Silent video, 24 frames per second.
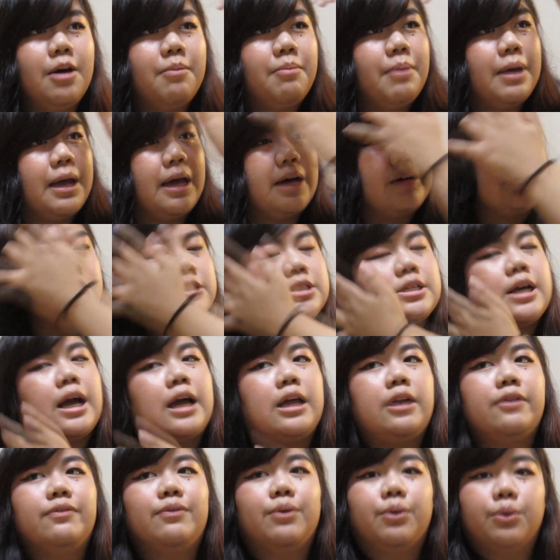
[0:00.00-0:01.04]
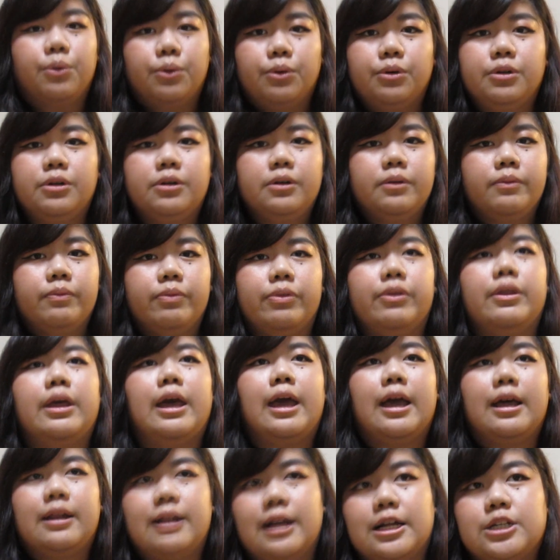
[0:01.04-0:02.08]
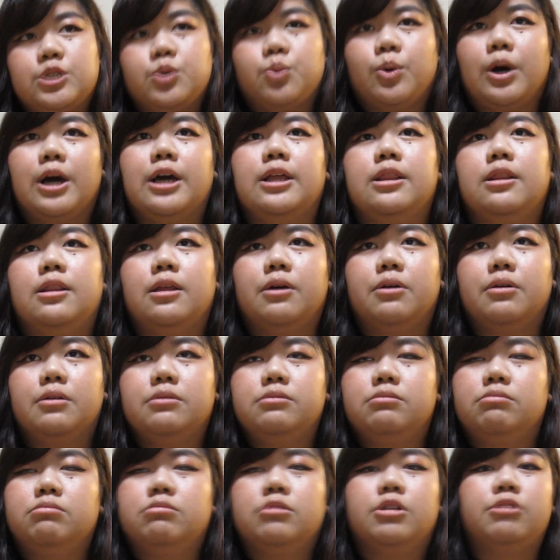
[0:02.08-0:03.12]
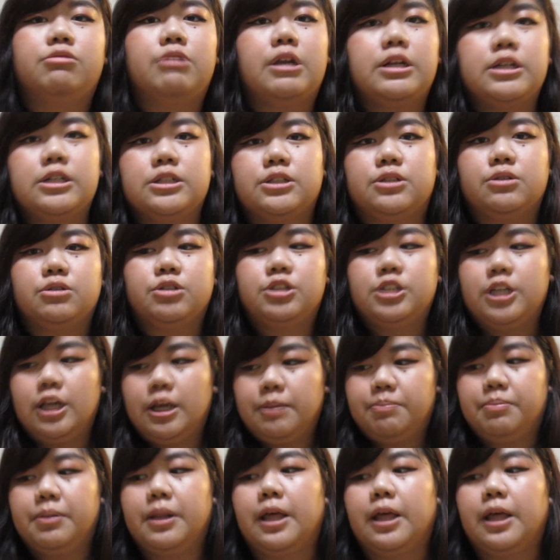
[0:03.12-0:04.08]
My house is kind of old, and that's why the rent is so cheap.